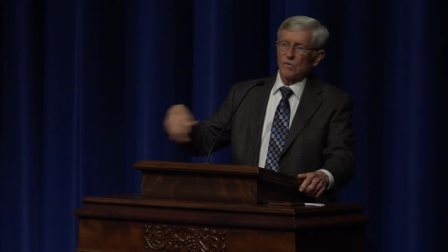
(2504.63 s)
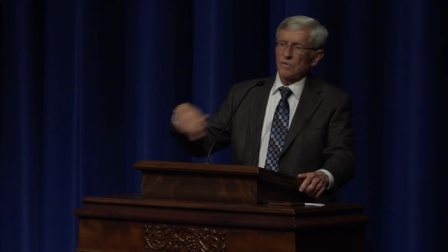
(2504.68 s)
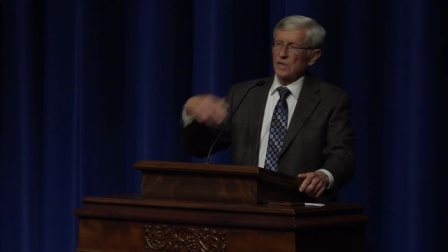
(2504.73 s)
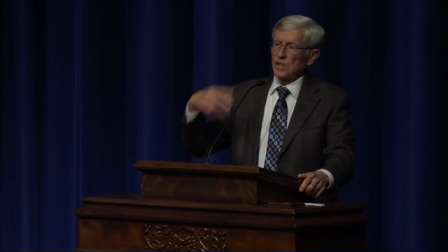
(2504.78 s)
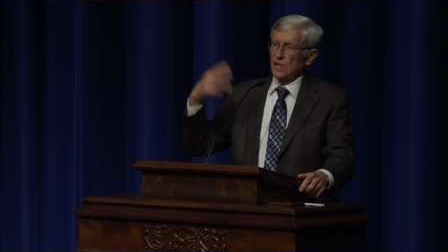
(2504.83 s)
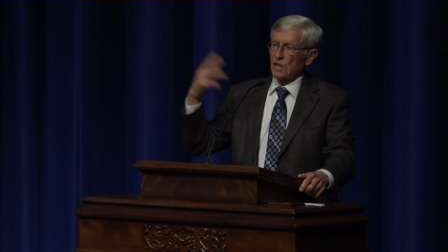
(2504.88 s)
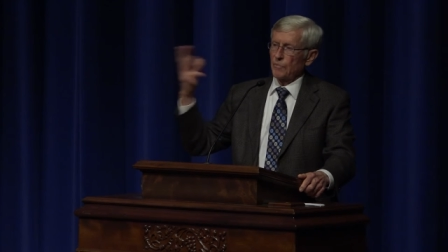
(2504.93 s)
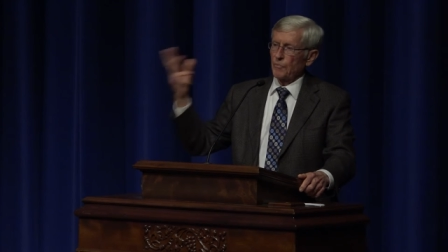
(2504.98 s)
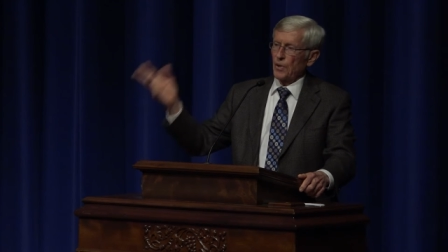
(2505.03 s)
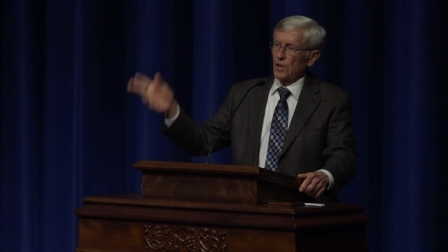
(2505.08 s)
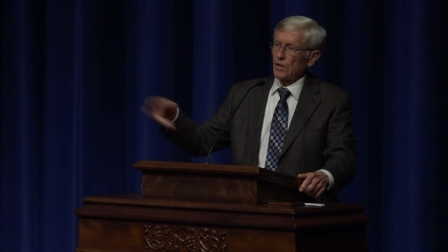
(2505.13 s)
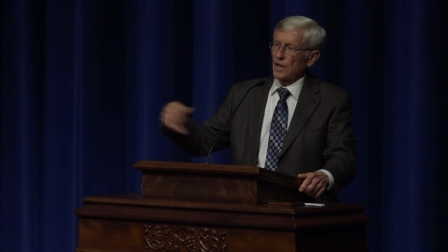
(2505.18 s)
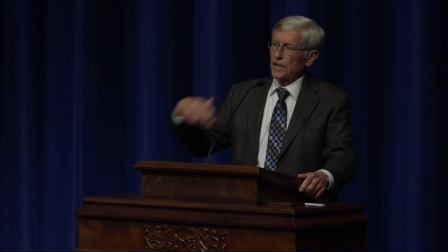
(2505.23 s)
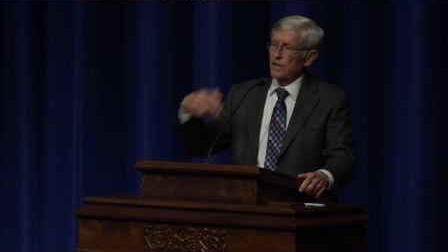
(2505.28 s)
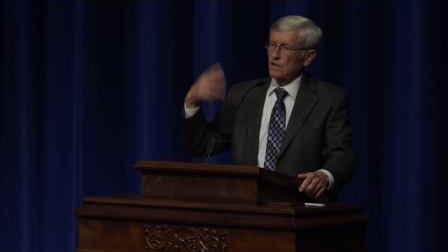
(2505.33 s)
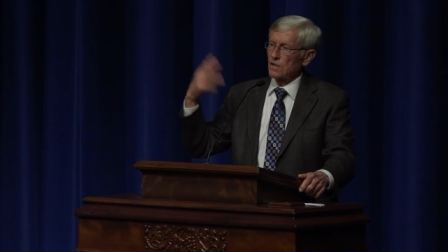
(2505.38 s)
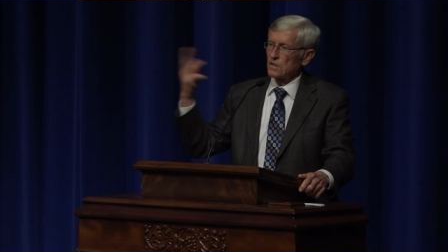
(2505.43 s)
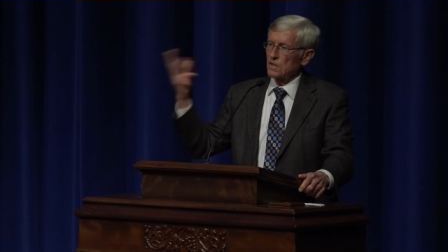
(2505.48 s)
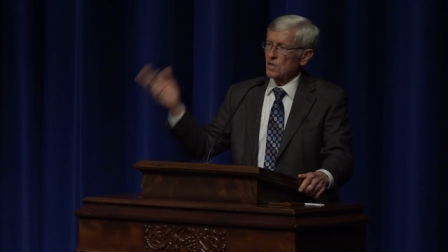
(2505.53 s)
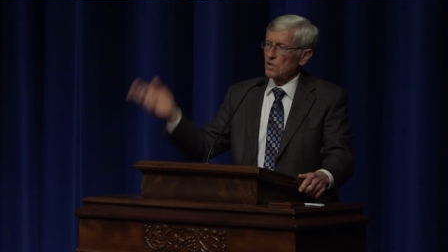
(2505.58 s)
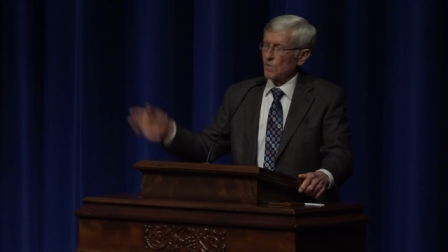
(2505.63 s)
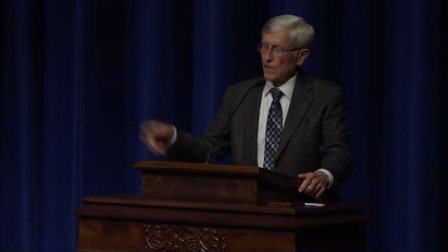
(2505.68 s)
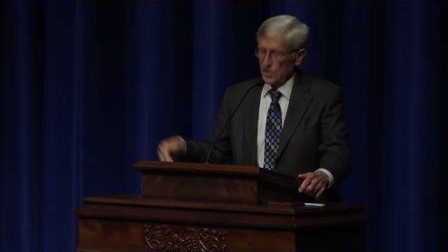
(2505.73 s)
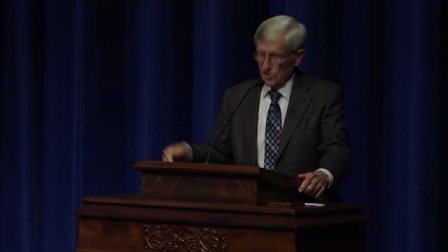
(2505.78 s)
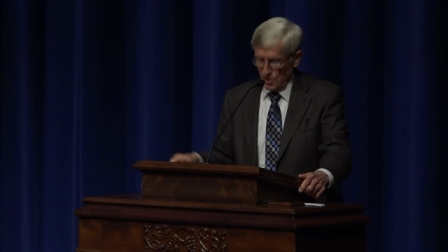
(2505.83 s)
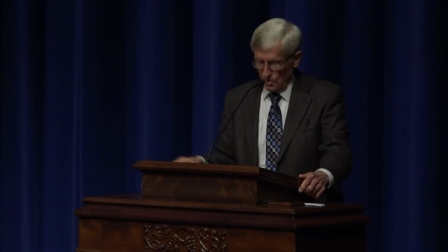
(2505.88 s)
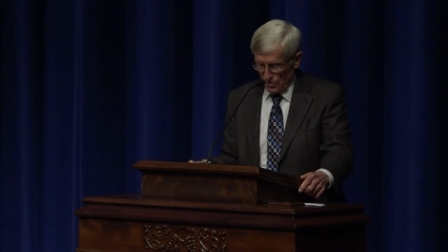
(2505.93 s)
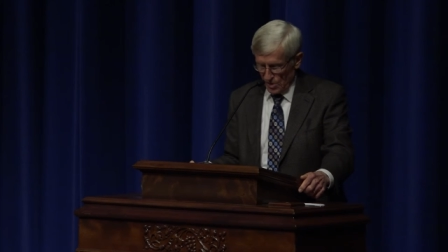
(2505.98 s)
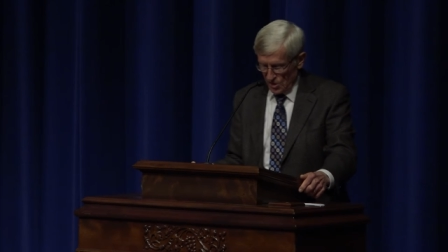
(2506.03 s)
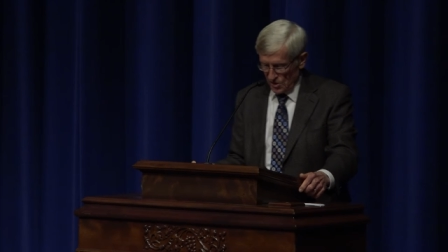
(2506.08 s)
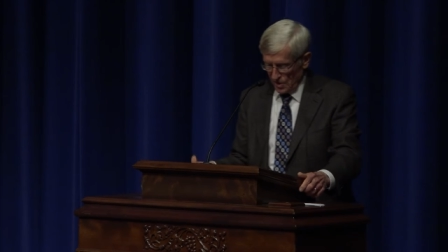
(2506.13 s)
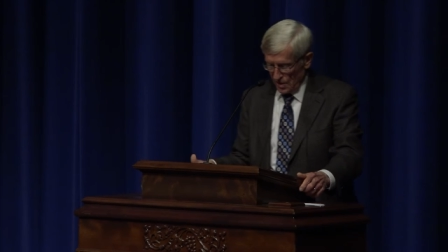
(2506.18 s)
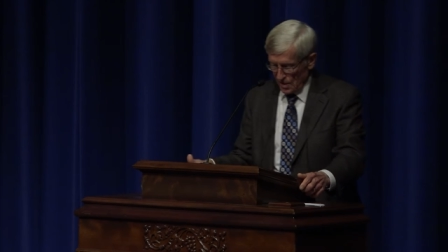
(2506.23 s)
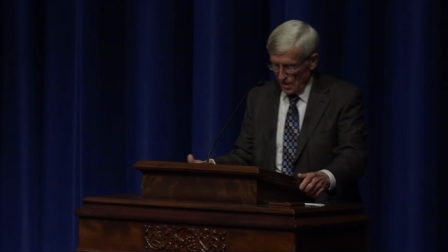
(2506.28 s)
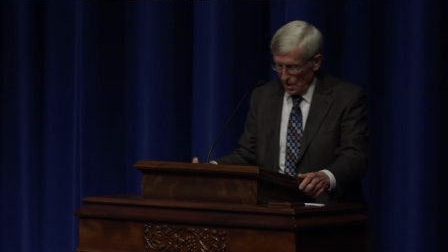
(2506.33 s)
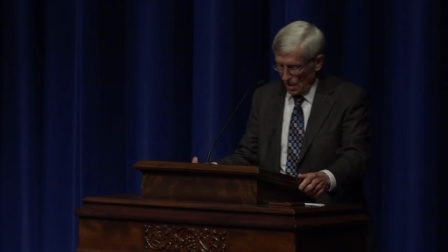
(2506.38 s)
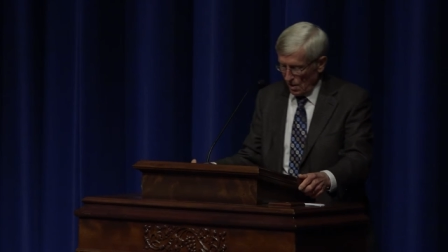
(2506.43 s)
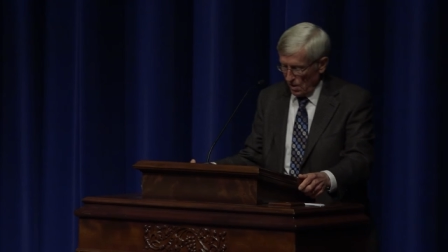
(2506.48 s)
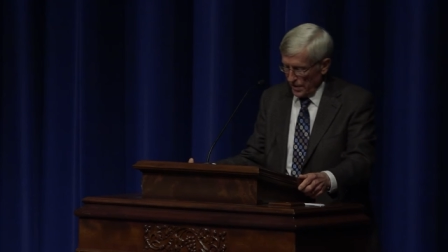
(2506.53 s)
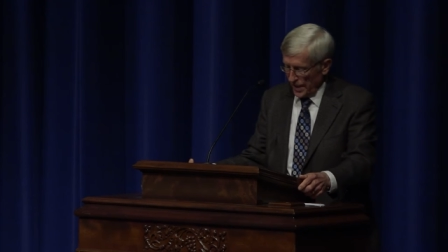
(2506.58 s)
the pulley on the threshing machine
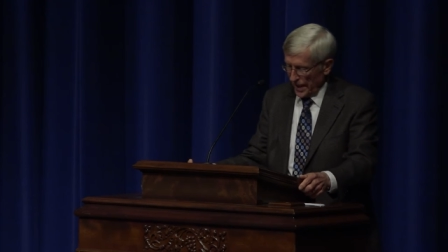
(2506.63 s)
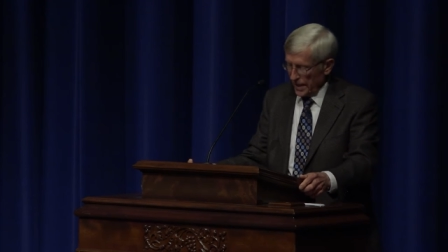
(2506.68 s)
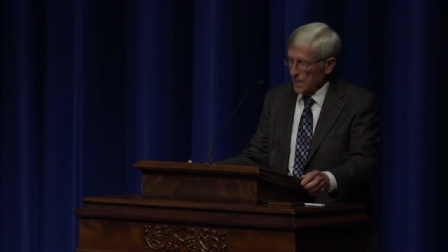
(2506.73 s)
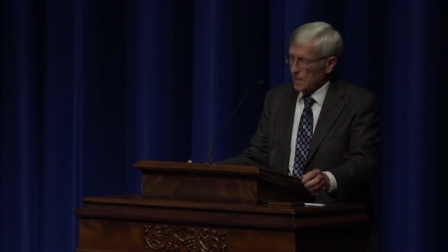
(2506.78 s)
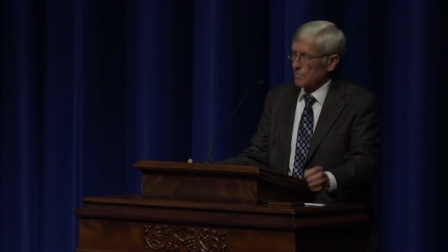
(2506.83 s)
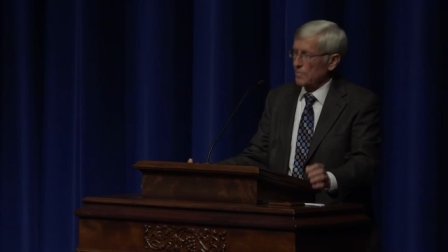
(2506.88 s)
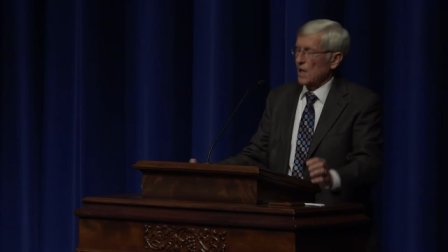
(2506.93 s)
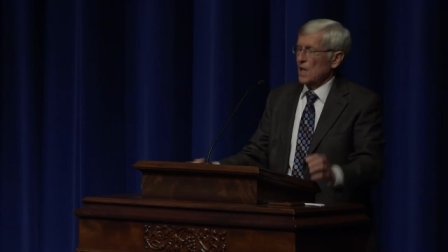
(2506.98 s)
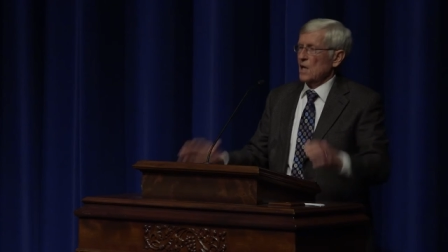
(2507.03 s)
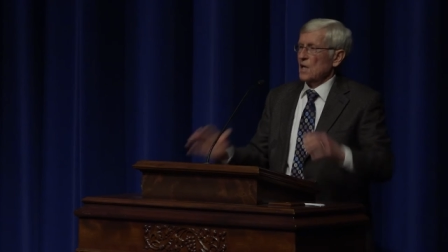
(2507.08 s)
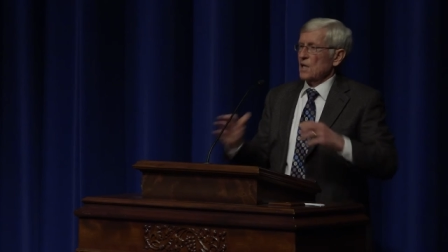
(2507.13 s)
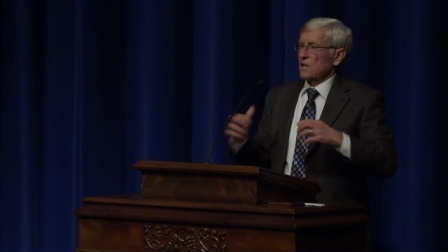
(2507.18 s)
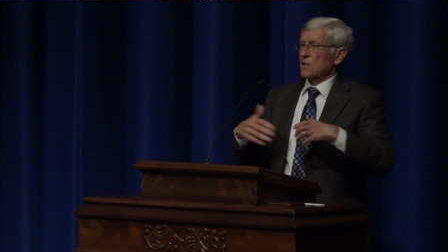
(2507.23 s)
and all that come by.